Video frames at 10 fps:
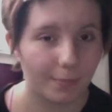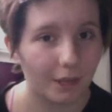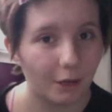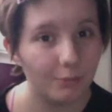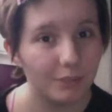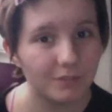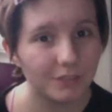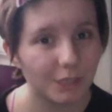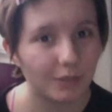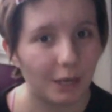I hope this
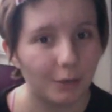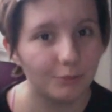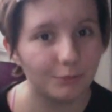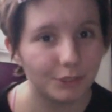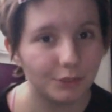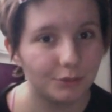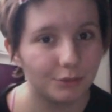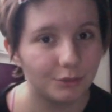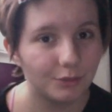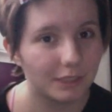video helped you
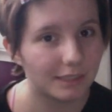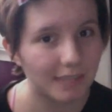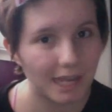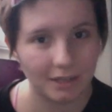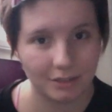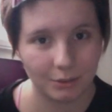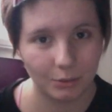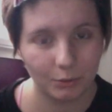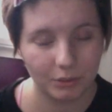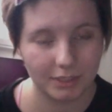to understand
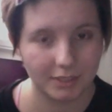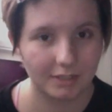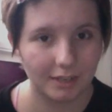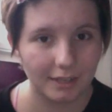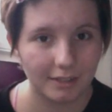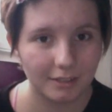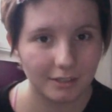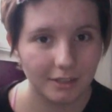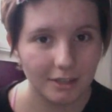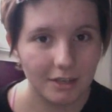what it's like
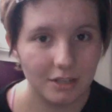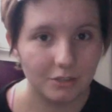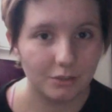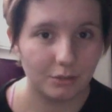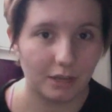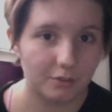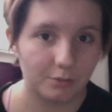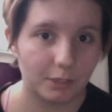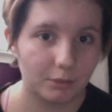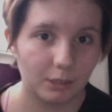to have
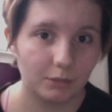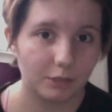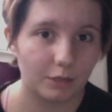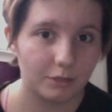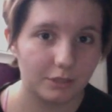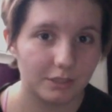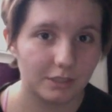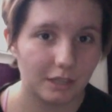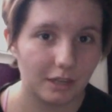spinal myoclonus.